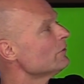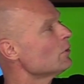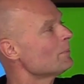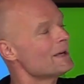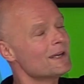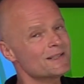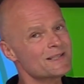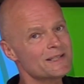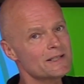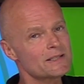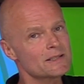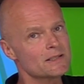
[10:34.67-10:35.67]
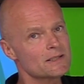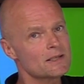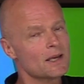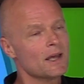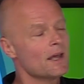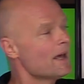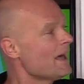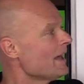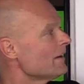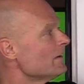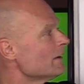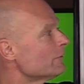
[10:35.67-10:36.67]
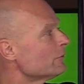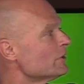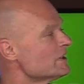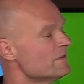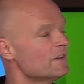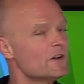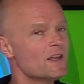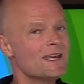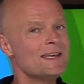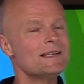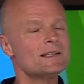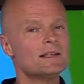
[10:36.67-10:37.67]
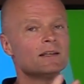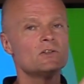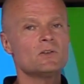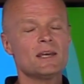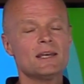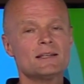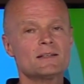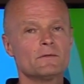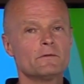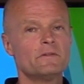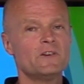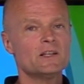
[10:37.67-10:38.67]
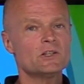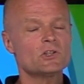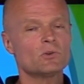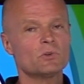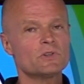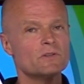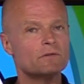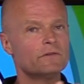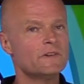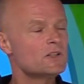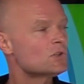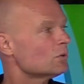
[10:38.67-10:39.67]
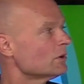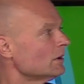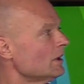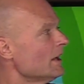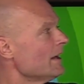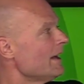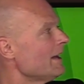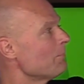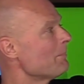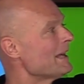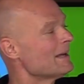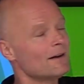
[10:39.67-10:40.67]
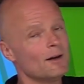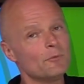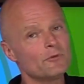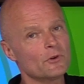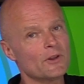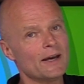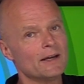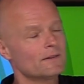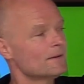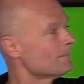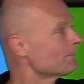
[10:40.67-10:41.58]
of omega 6s, and therefore it's very easy to eat some fish or some fish oil and make up for that.